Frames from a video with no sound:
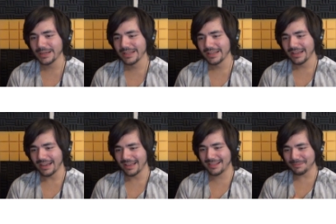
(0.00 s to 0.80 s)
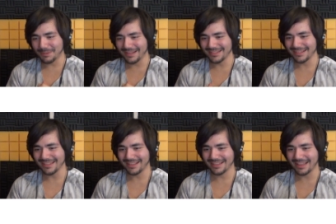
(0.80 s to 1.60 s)
I spent it
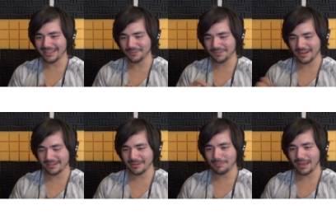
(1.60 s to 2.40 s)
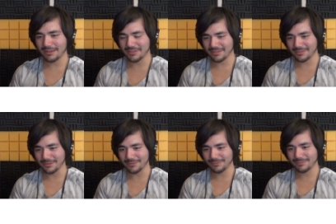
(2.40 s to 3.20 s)
like at the very back, just
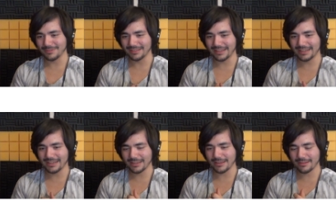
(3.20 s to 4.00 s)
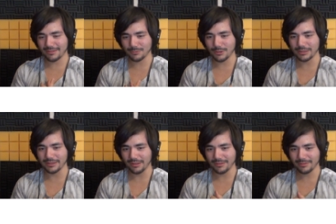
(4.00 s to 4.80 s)
sort of leaning against the wall,
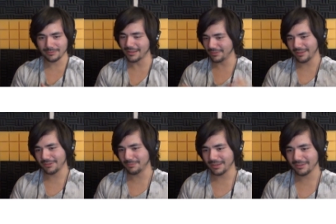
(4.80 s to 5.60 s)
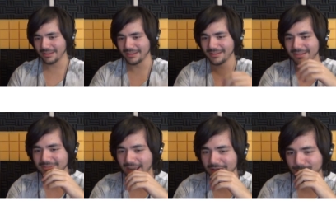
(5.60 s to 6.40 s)
and then that was me in
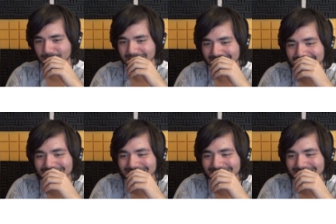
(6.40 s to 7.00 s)
graduation.